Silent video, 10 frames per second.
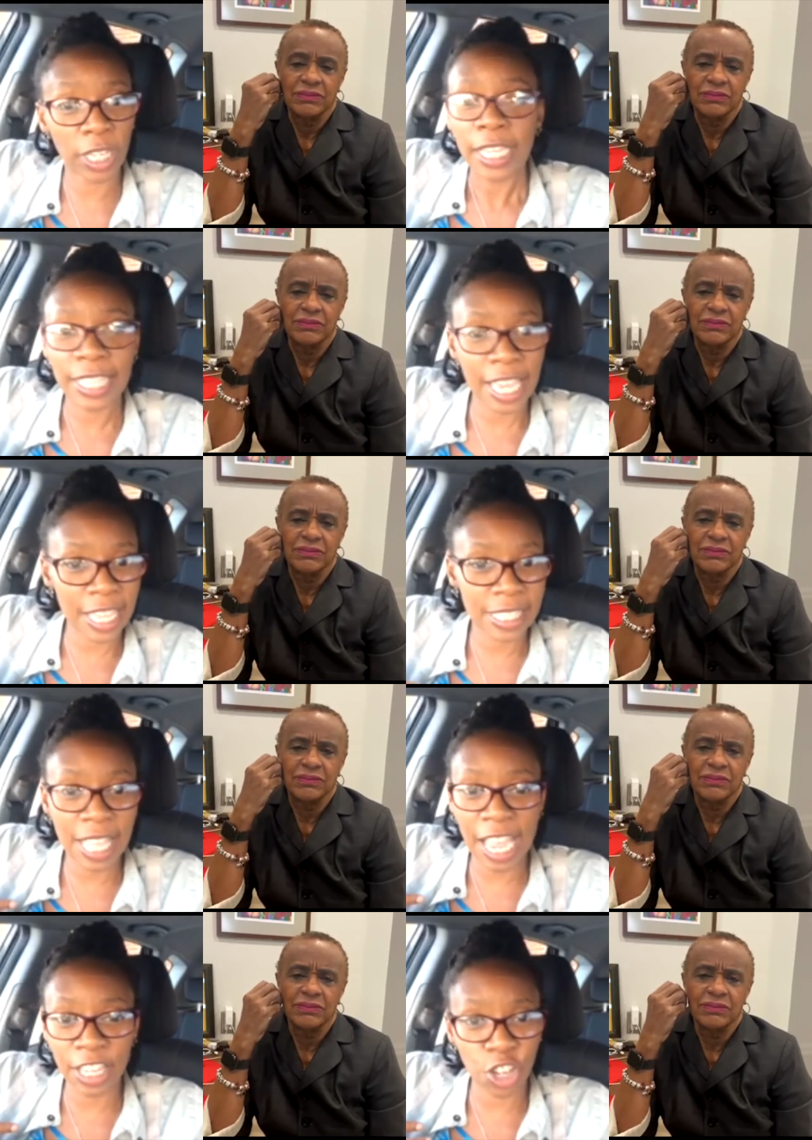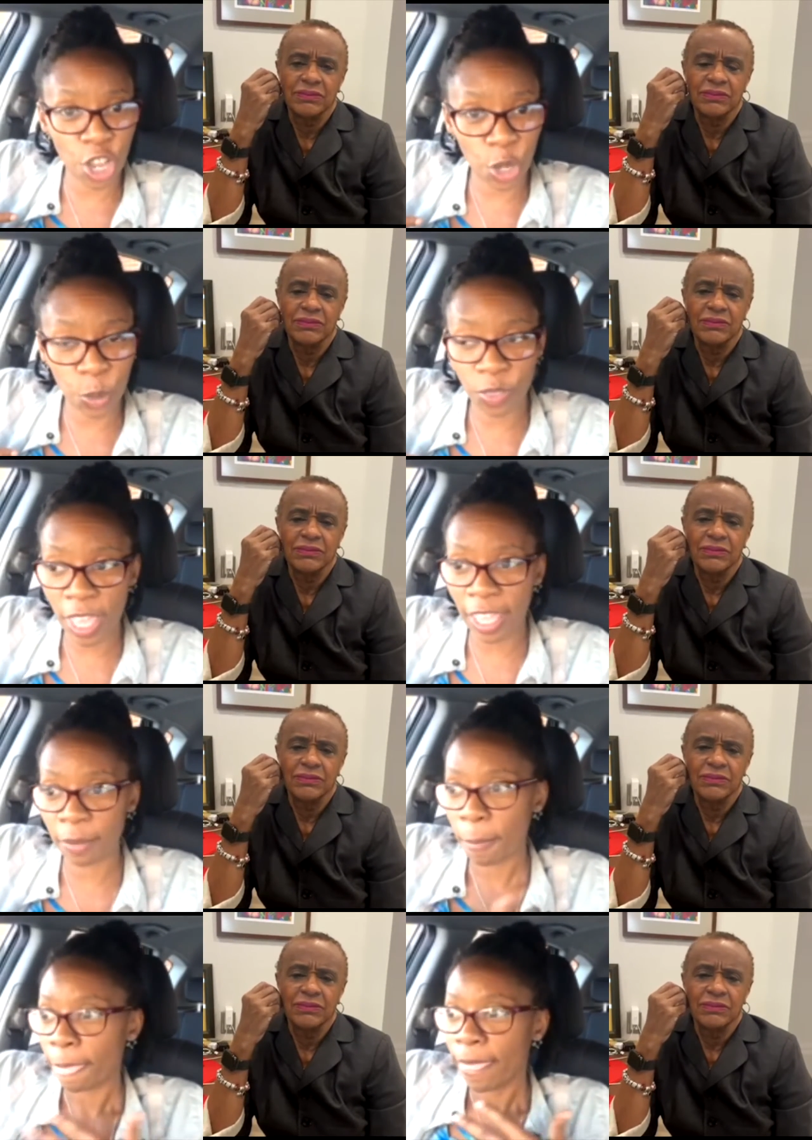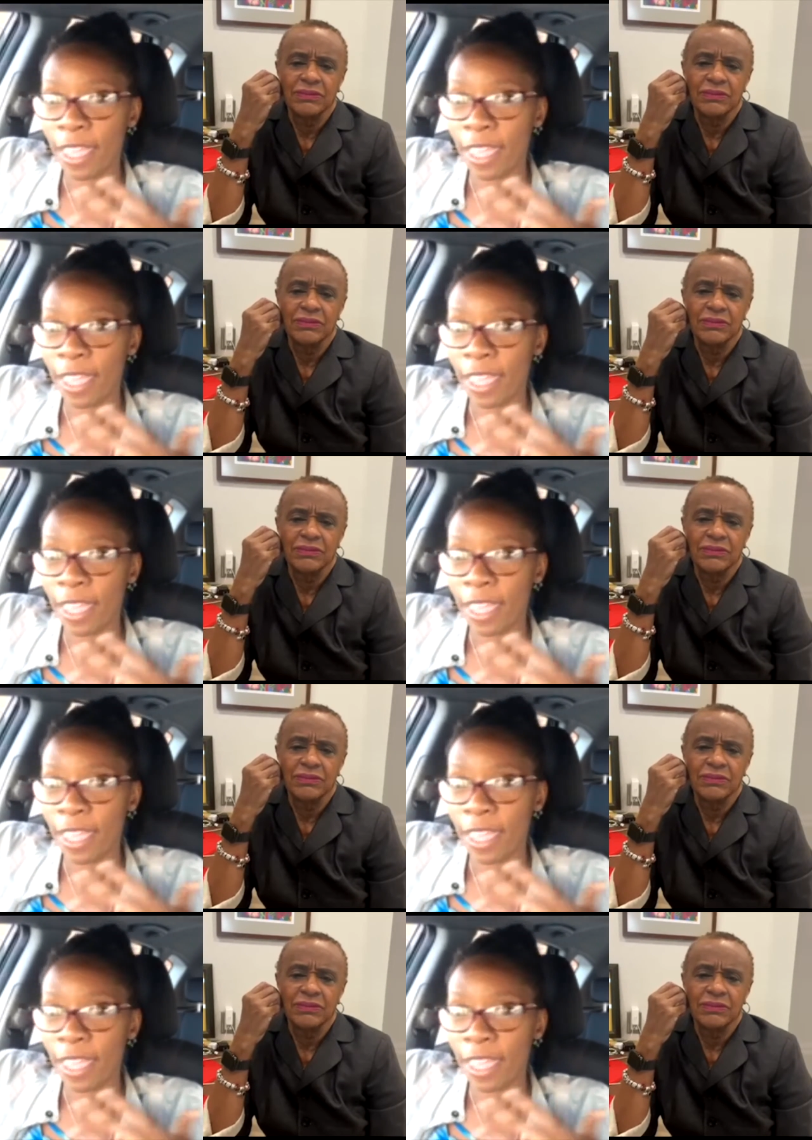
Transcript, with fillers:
Speaker 1: Yes, I know that